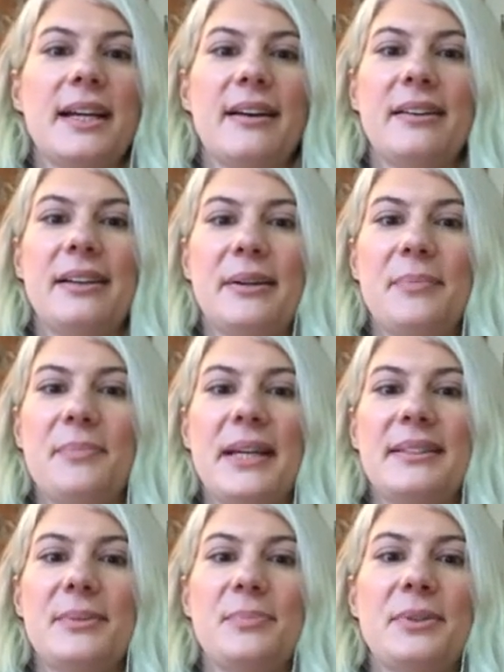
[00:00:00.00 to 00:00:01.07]
Yeah,
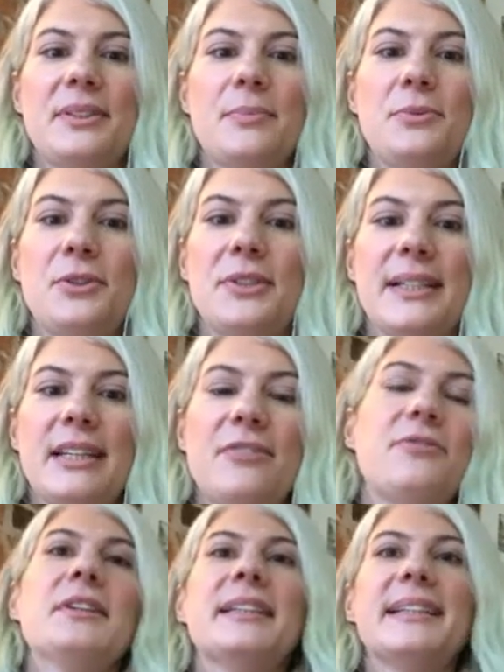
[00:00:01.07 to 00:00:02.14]
that's the perception. Yeah,
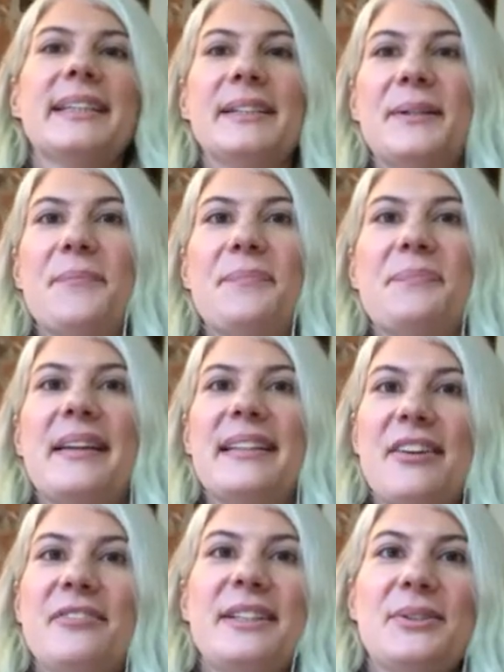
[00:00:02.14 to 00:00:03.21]
definitely
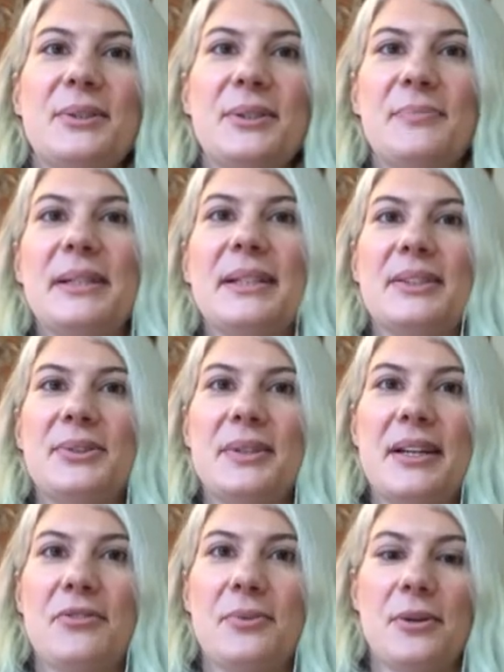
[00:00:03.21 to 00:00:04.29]
not as big as you
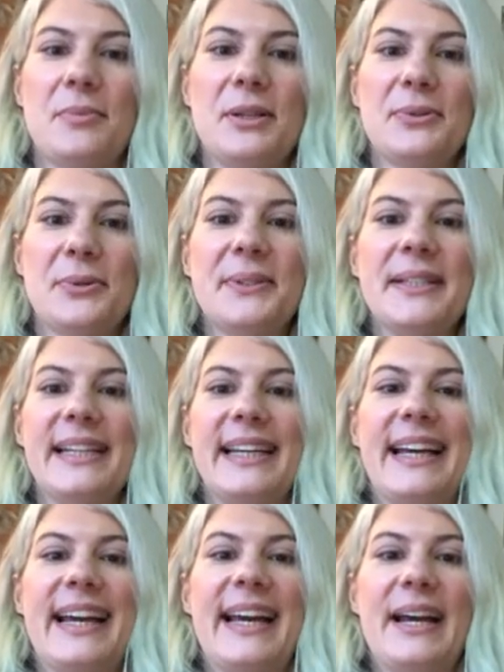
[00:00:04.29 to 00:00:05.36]
therefore probably thought.
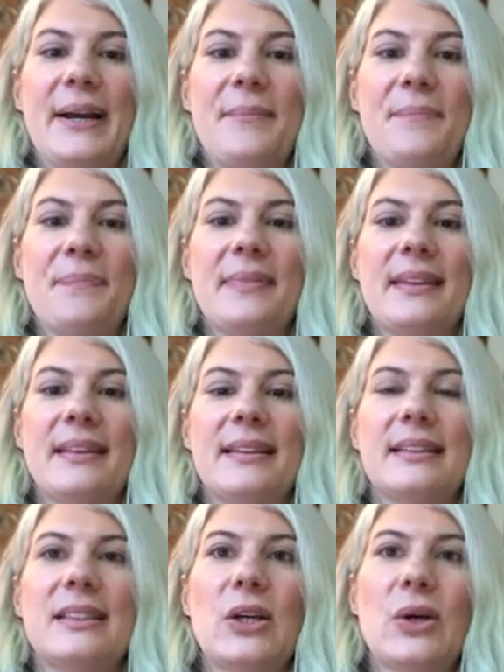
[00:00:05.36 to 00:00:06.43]

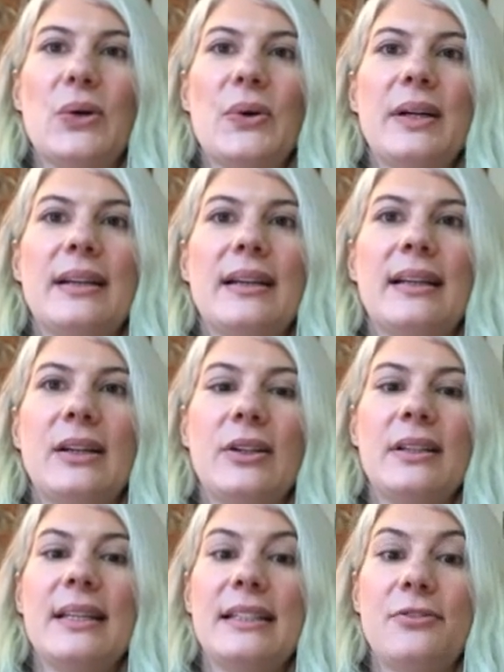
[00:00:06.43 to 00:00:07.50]
So in
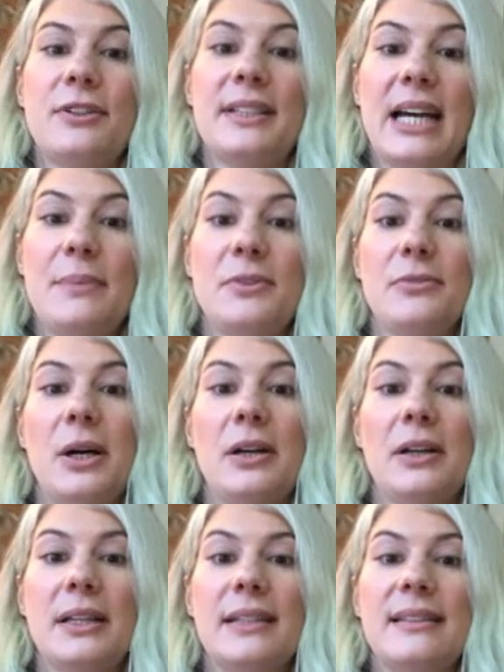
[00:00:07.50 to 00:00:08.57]
London, there are different types of
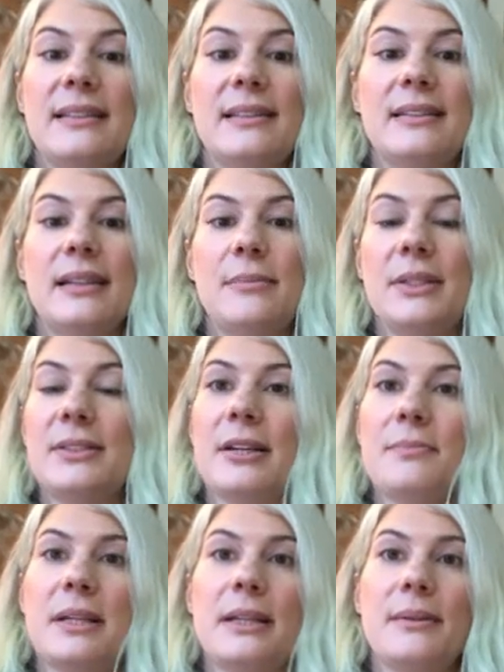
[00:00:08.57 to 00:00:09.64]
markets. We start
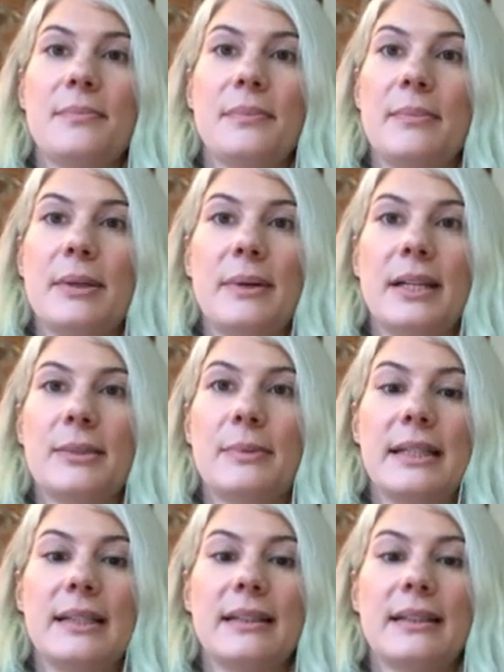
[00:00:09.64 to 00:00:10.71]
maybe by
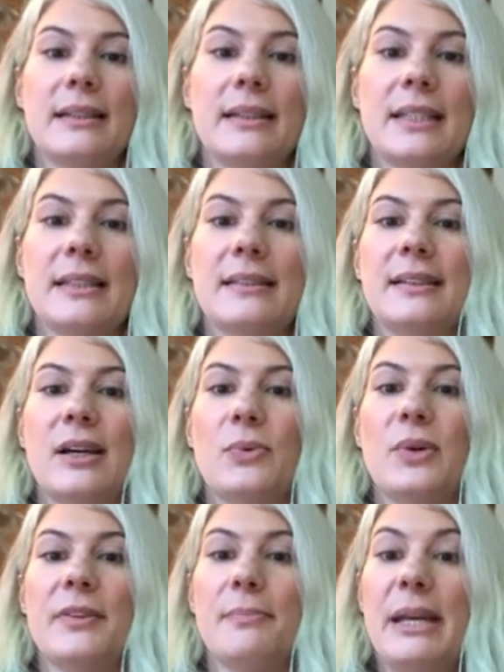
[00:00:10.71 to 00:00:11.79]
explaining this. We
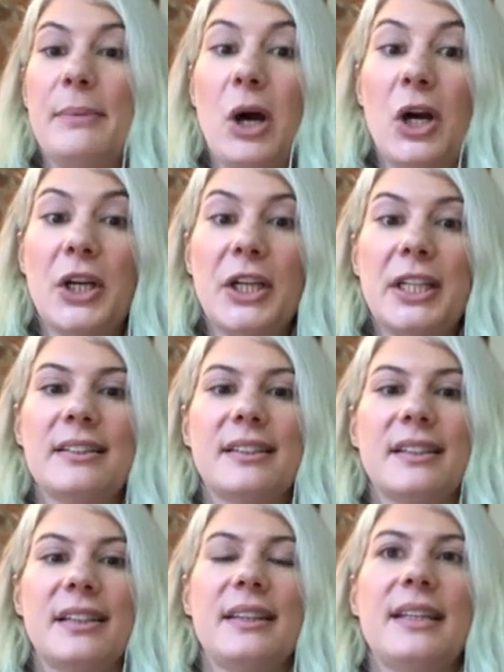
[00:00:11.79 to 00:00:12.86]
have the main market,
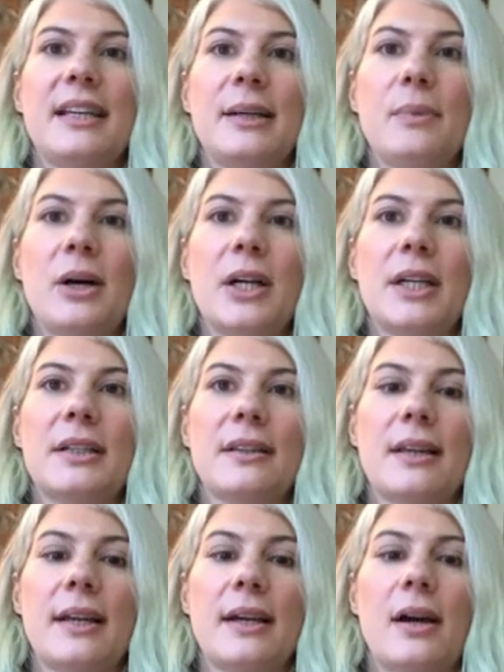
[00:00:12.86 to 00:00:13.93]
the AIM market, and
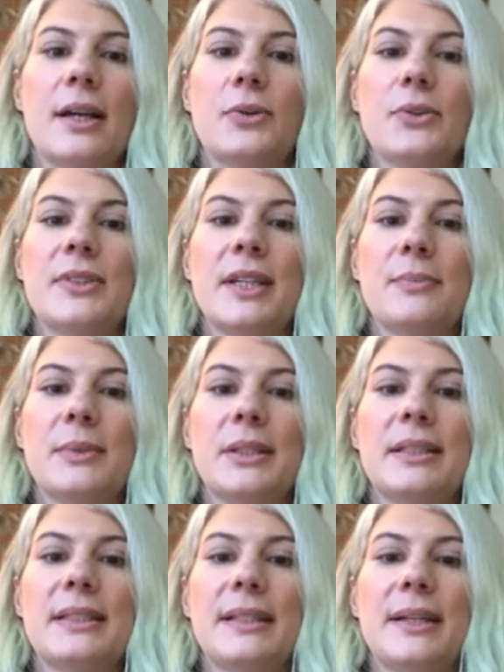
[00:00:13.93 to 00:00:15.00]
the high growth
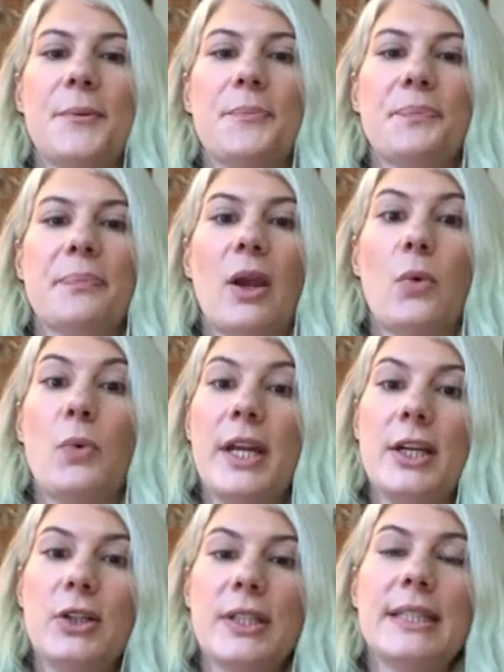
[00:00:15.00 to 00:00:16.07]
segments. Where
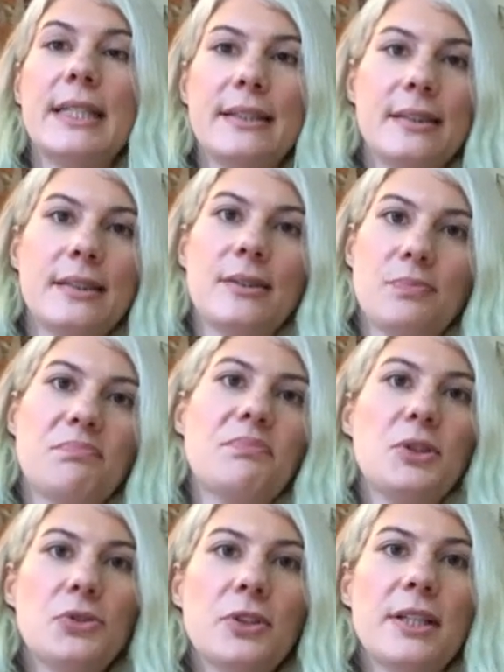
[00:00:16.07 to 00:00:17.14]
you list is
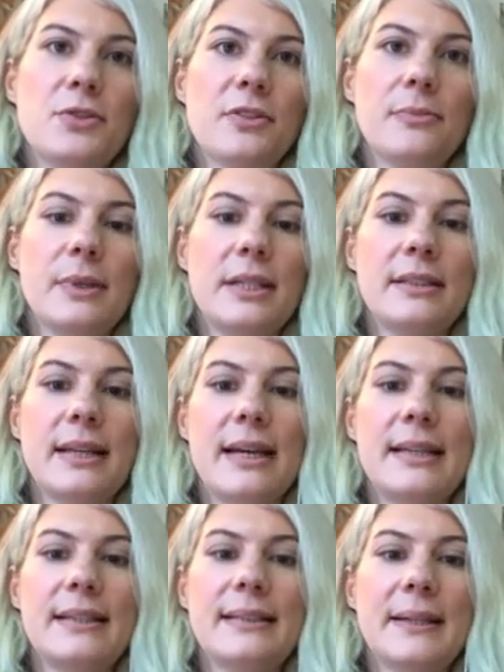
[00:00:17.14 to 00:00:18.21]
usually driven by
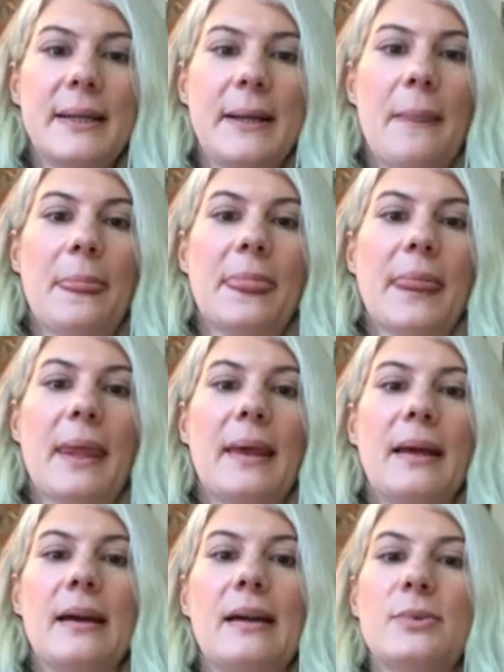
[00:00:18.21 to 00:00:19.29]
size,
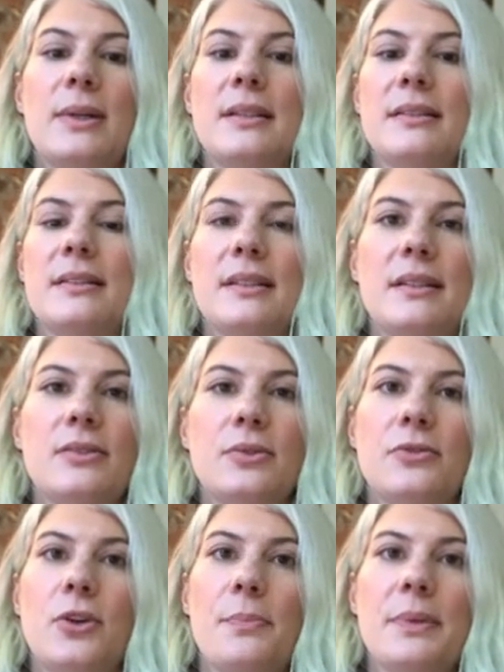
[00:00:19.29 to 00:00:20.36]
as well as the sort
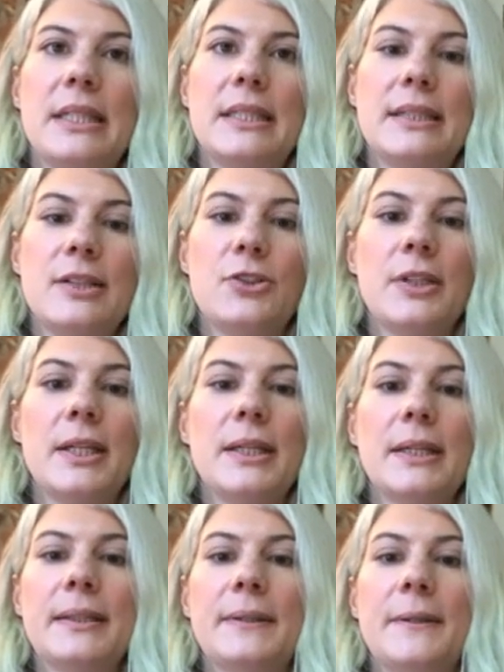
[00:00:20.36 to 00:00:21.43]
of company stage that you're
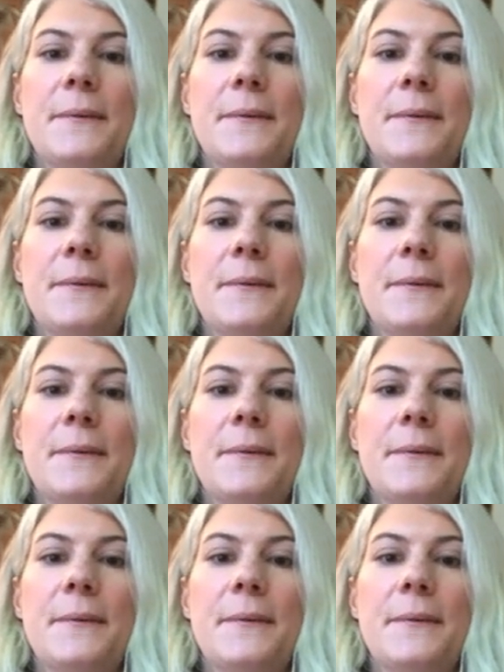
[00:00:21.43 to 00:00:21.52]
in.